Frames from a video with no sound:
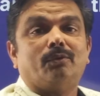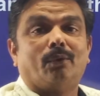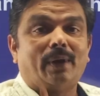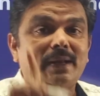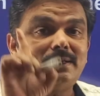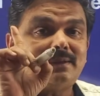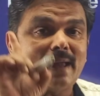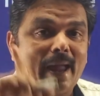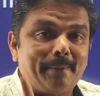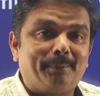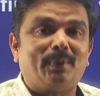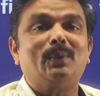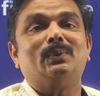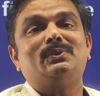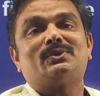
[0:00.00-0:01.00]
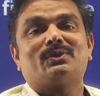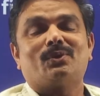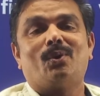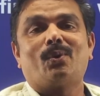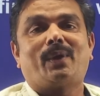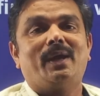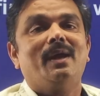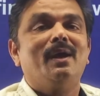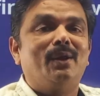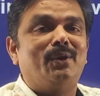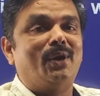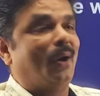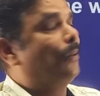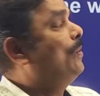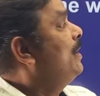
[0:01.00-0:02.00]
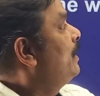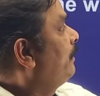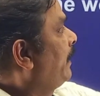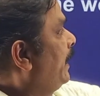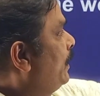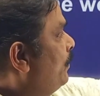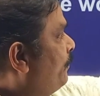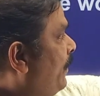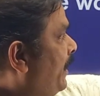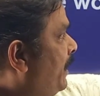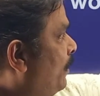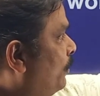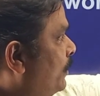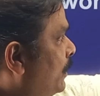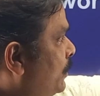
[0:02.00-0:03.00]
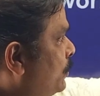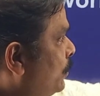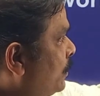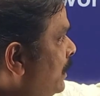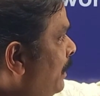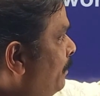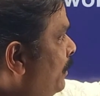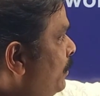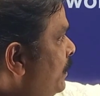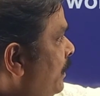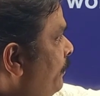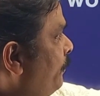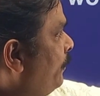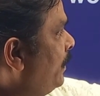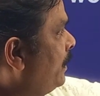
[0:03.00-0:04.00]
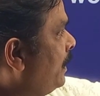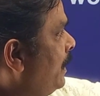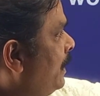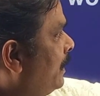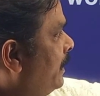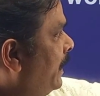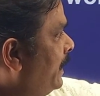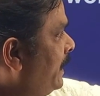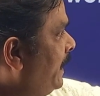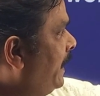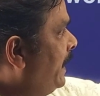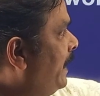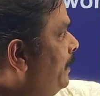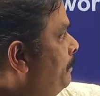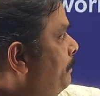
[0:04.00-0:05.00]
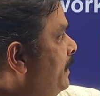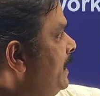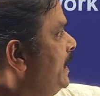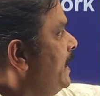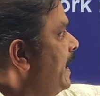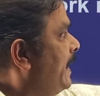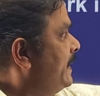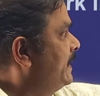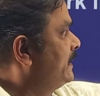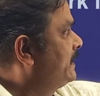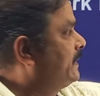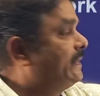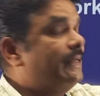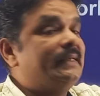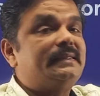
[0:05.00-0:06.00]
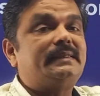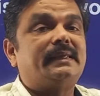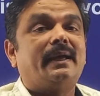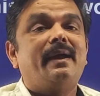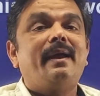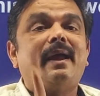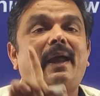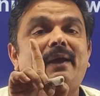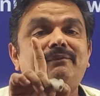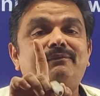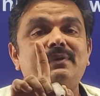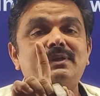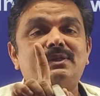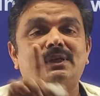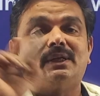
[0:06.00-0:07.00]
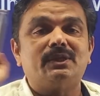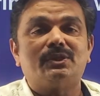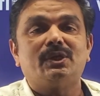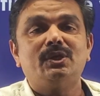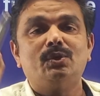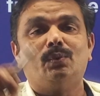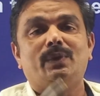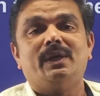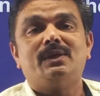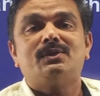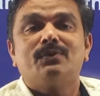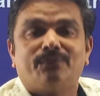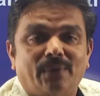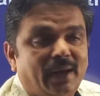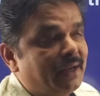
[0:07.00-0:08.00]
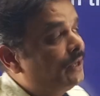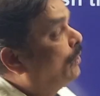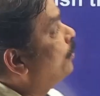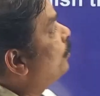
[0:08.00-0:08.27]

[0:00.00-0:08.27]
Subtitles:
the right approach. Okay, now try to find out the total amount of work, then A, B and C's efficiency you need to find